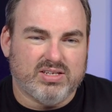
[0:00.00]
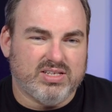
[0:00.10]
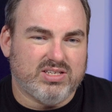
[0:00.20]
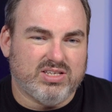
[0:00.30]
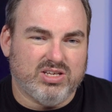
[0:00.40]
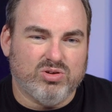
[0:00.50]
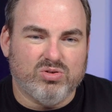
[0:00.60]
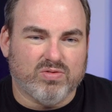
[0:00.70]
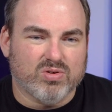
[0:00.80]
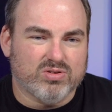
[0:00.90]
DC
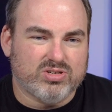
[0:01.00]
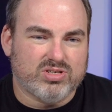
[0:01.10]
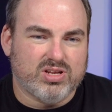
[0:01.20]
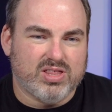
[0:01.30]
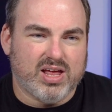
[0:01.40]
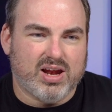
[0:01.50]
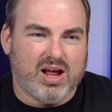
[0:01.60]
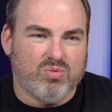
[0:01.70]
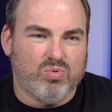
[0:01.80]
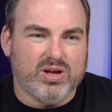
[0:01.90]
universe that
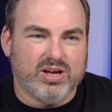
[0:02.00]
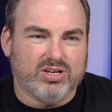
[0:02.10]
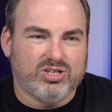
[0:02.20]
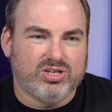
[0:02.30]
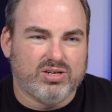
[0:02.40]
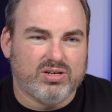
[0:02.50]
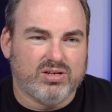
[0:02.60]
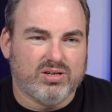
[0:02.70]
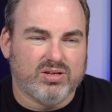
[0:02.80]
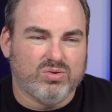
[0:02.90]
I wish
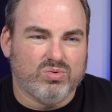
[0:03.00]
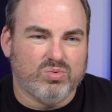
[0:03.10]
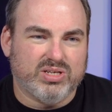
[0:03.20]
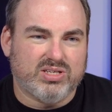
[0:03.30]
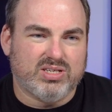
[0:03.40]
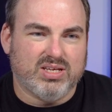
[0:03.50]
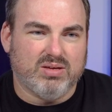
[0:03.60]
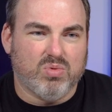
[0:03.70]
we see